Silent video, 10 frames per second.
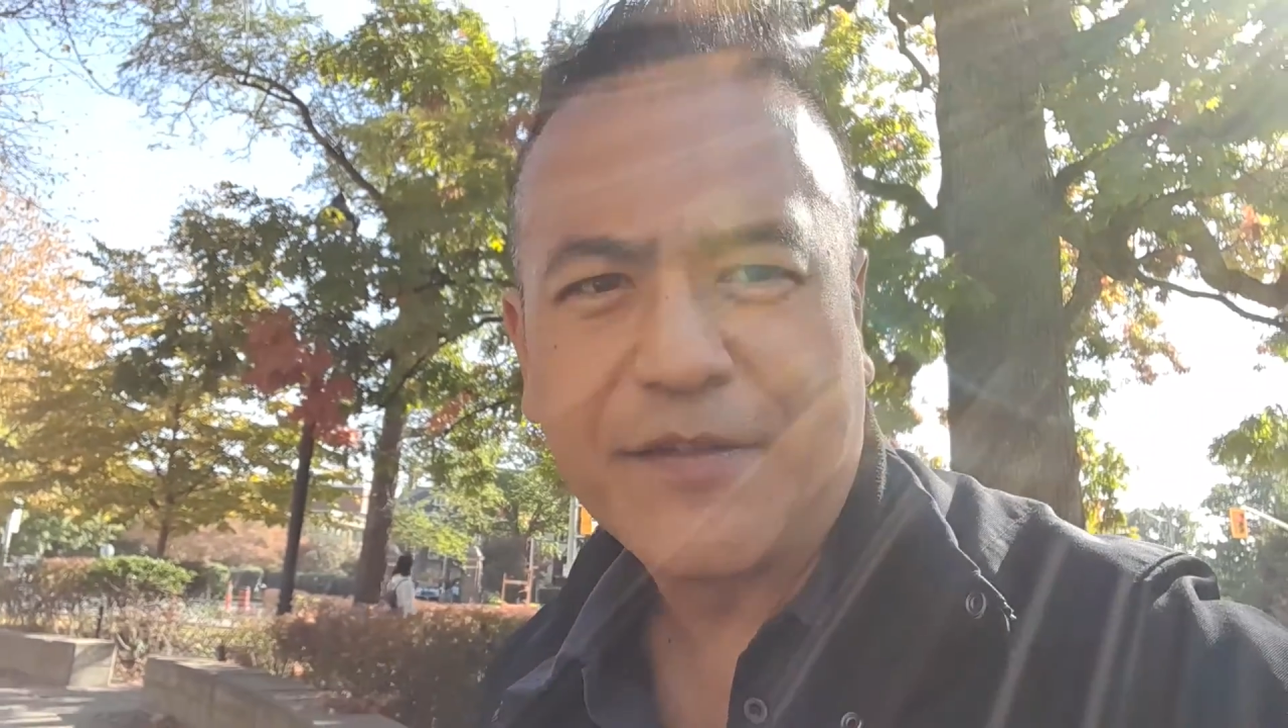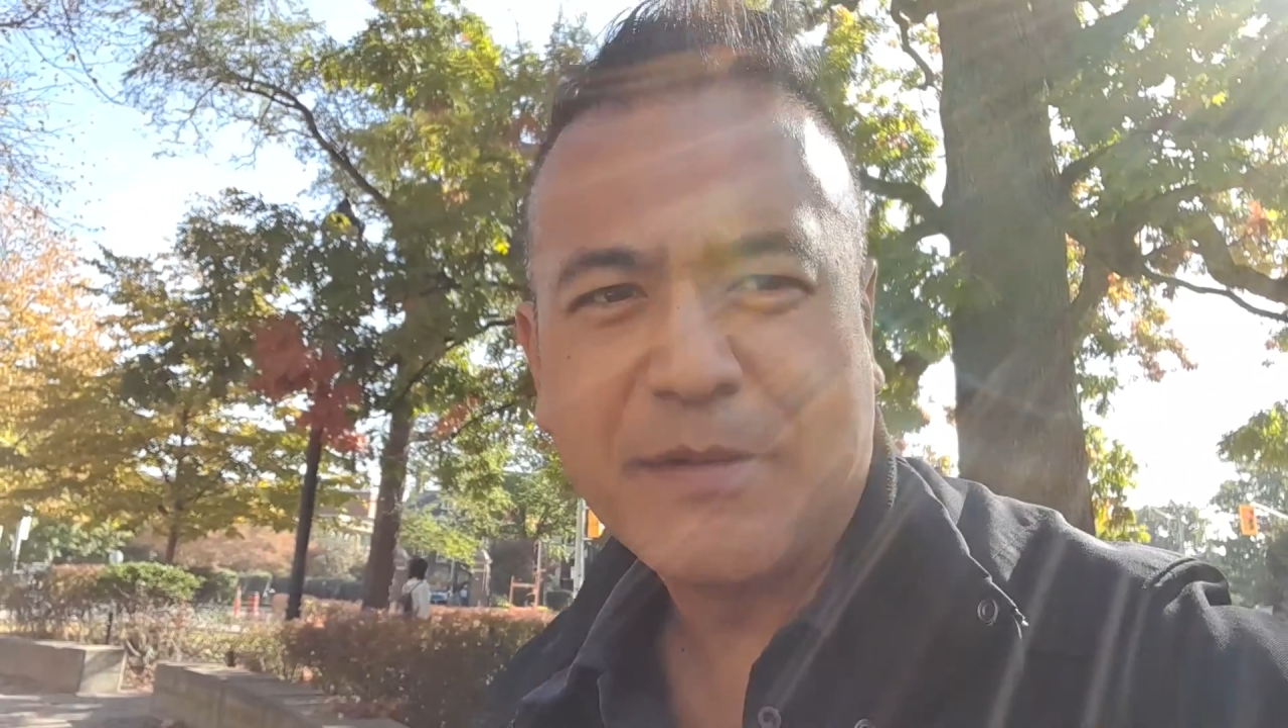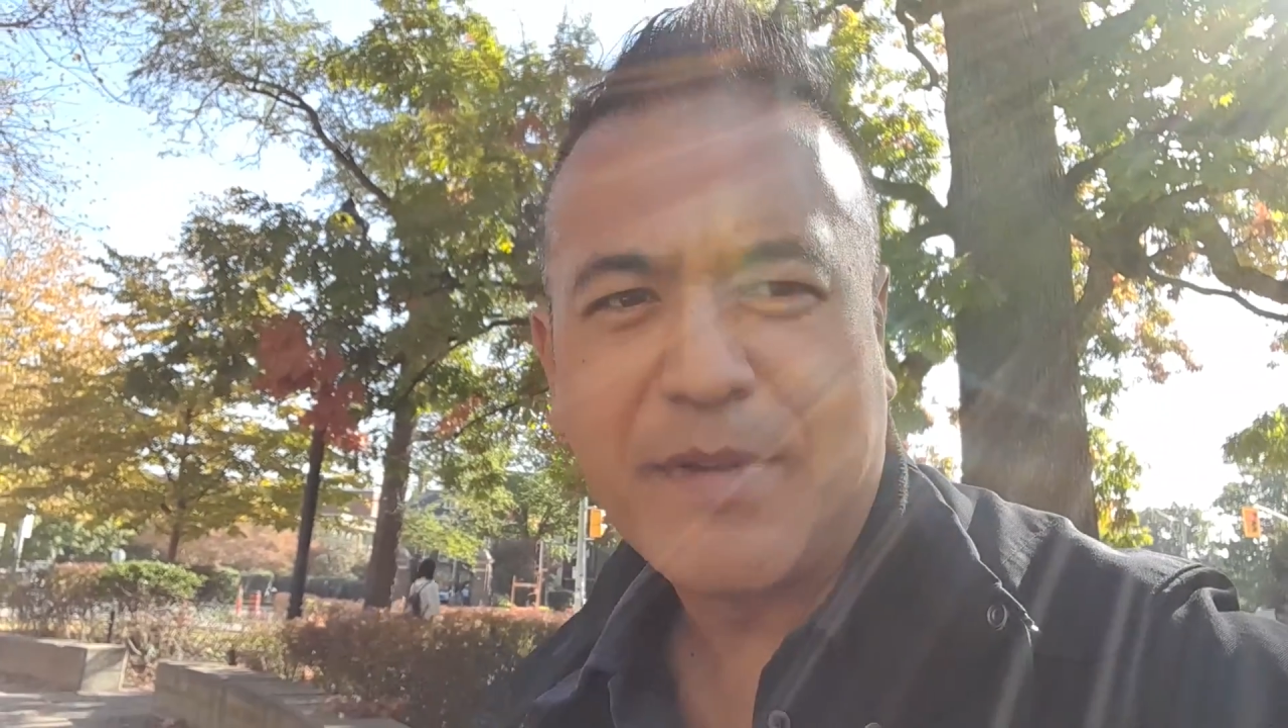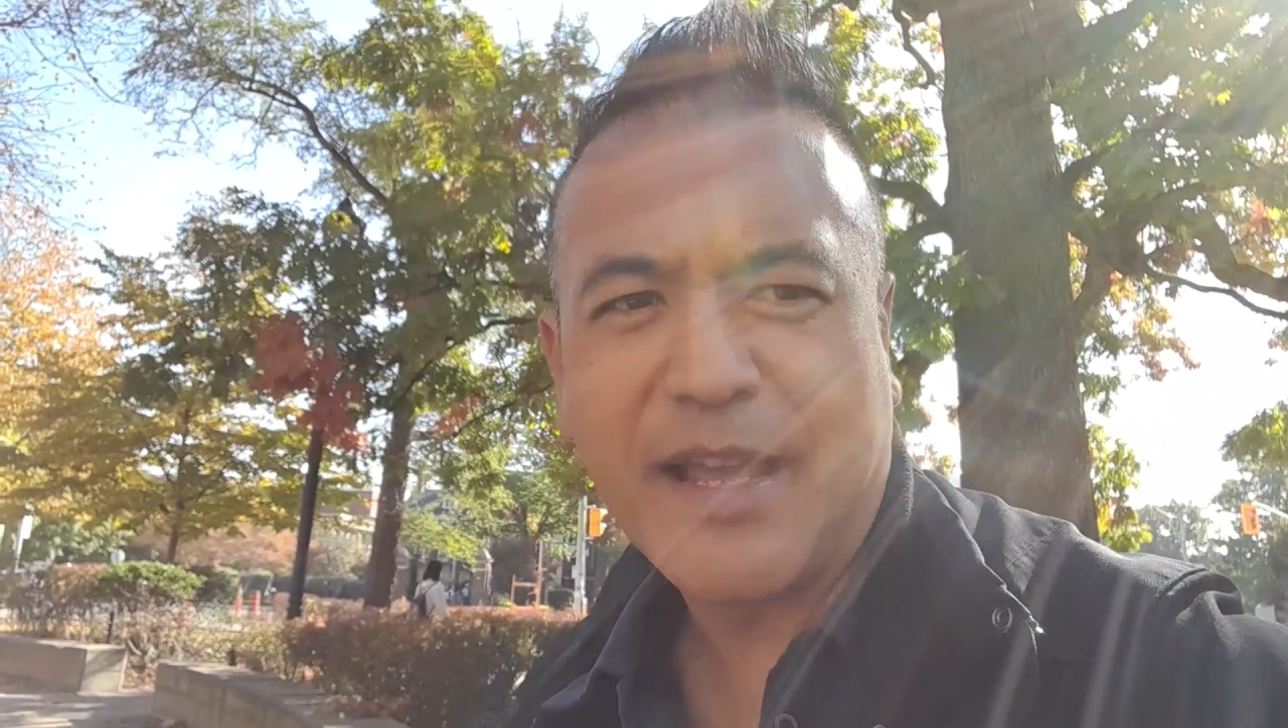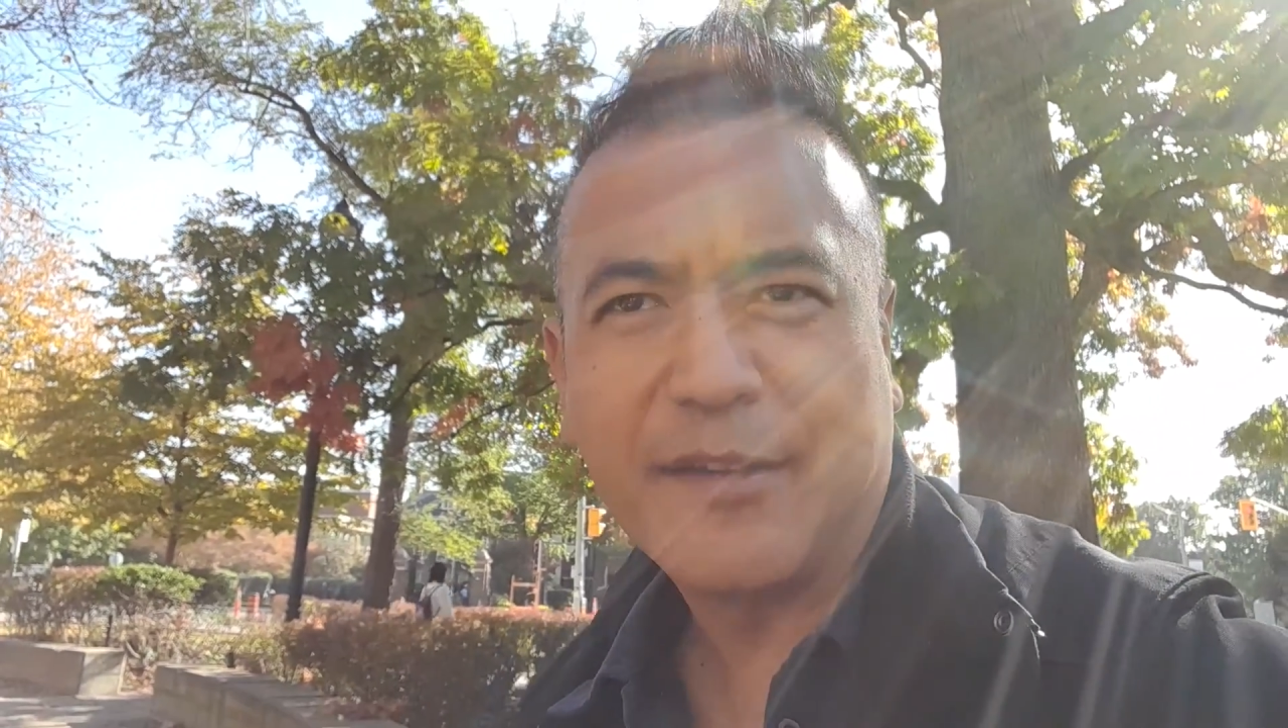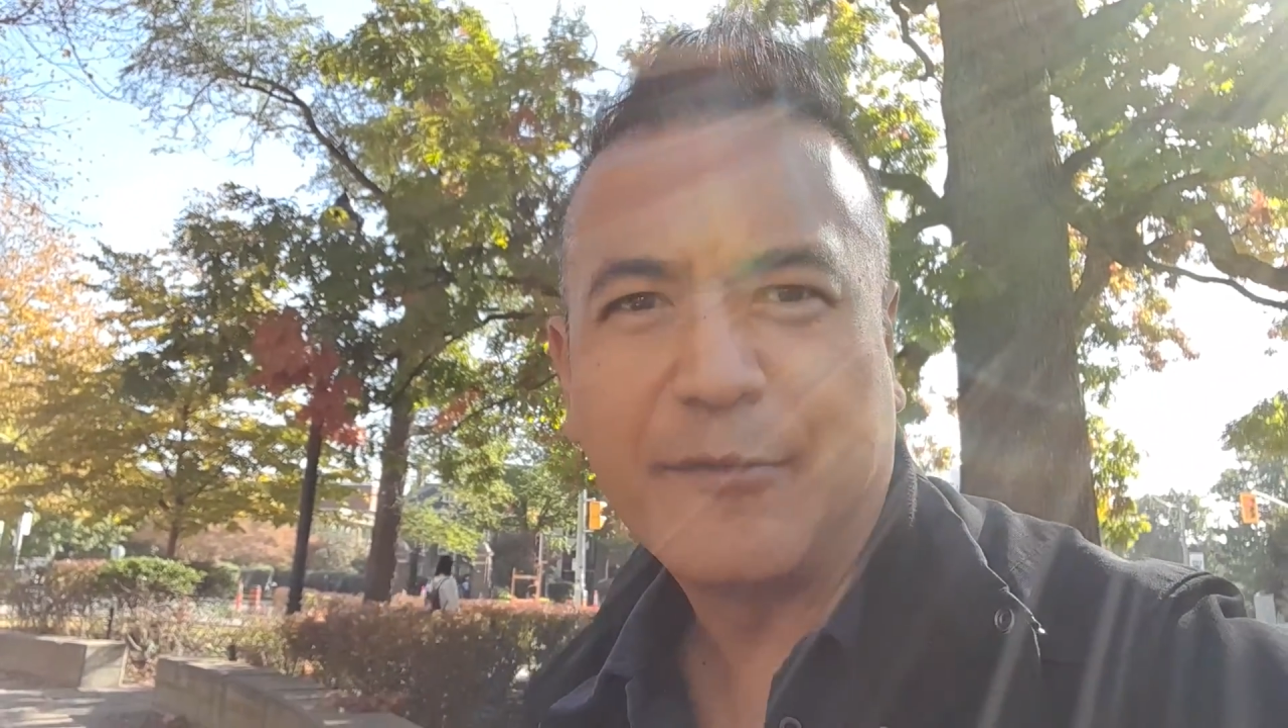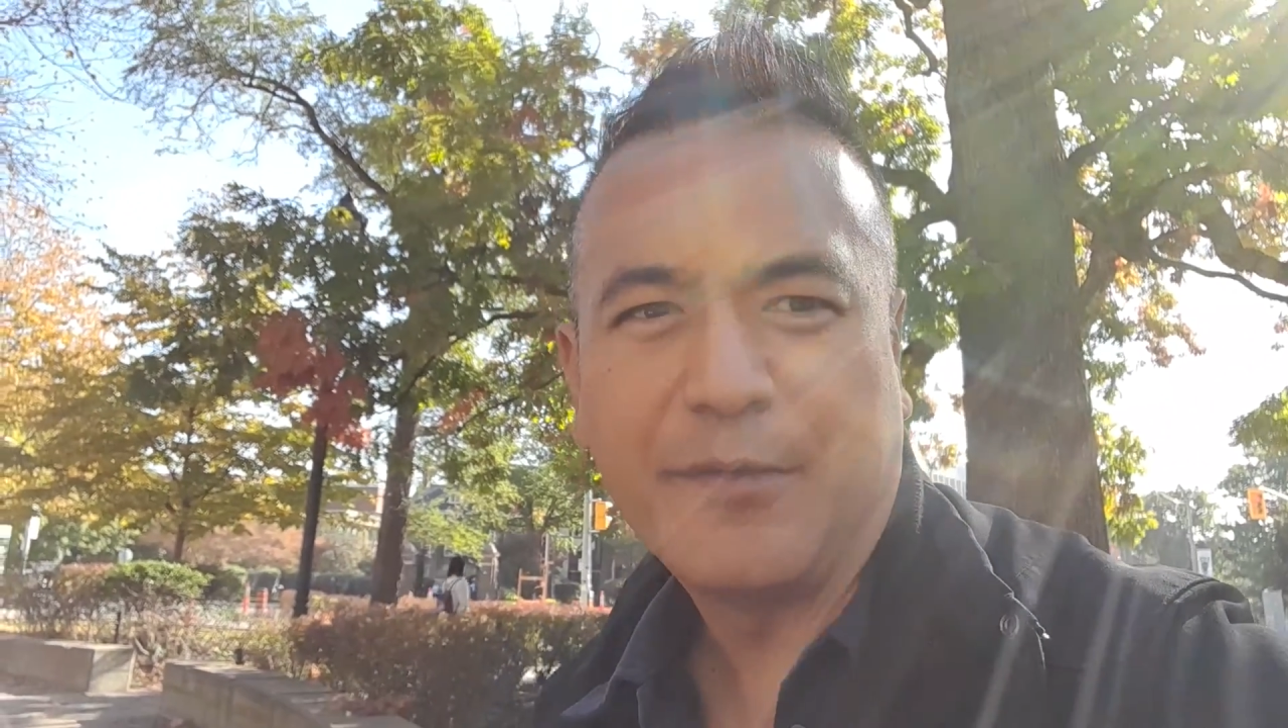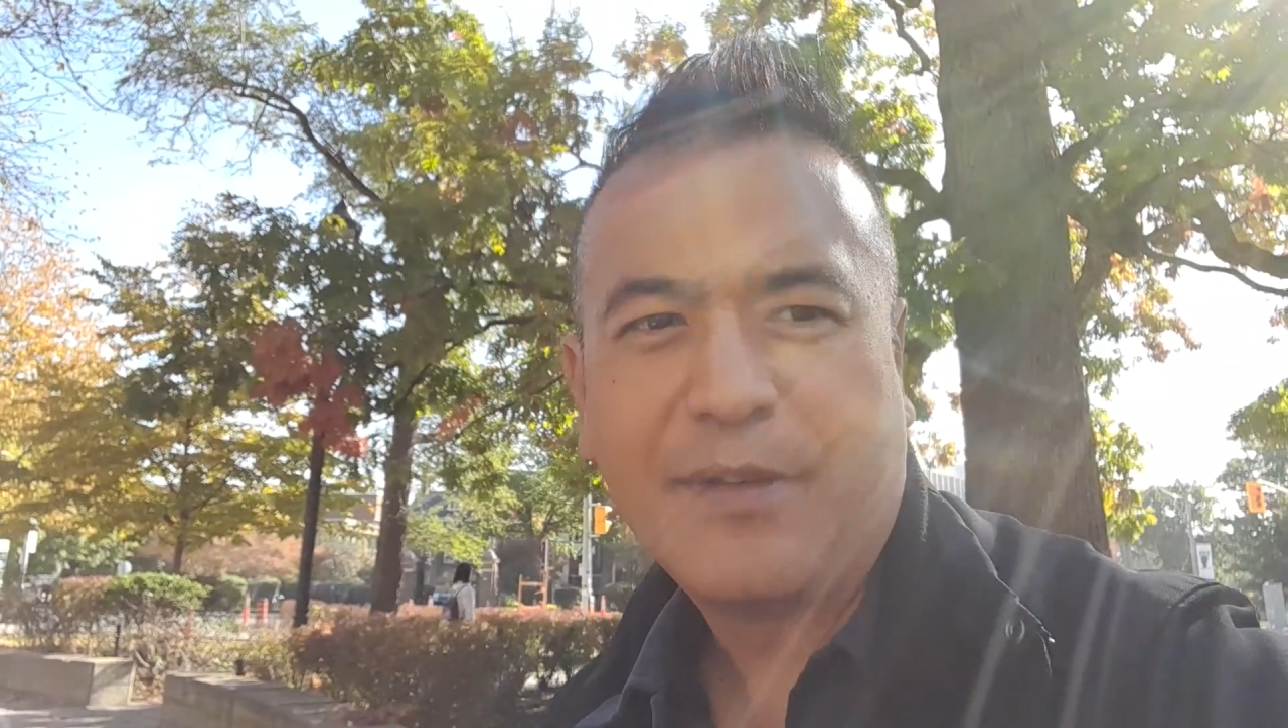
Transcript: of demand.